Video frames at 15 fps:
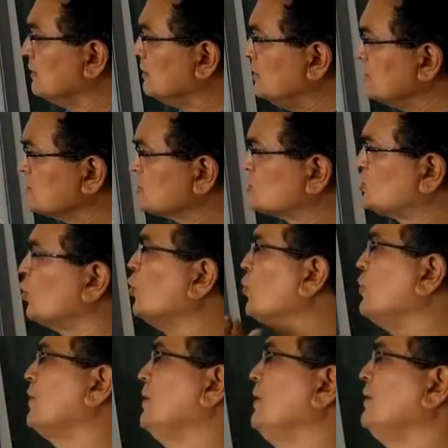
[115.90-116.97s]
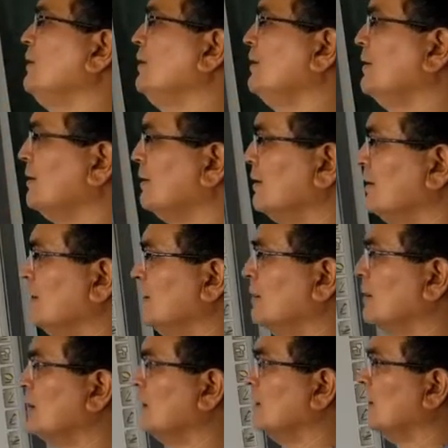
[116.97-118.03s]
The story
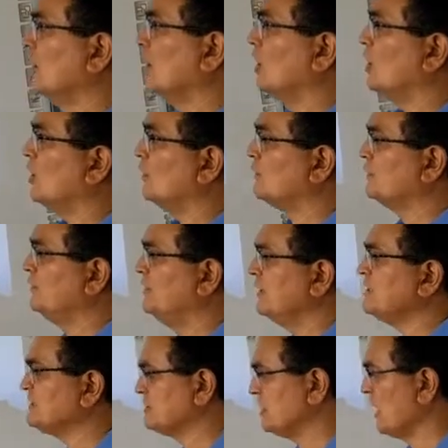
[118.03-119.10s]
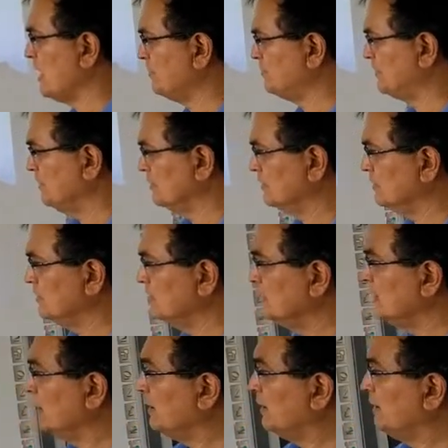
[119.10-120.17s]
of this chapter
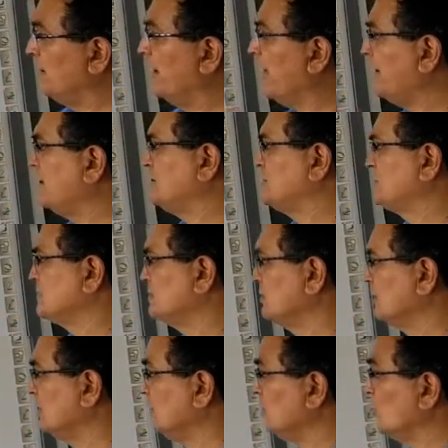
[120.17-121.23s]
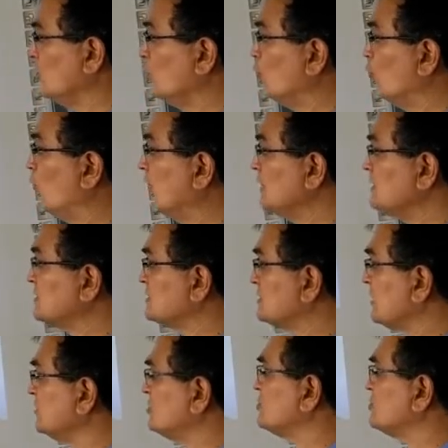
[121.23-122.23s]
narrates one such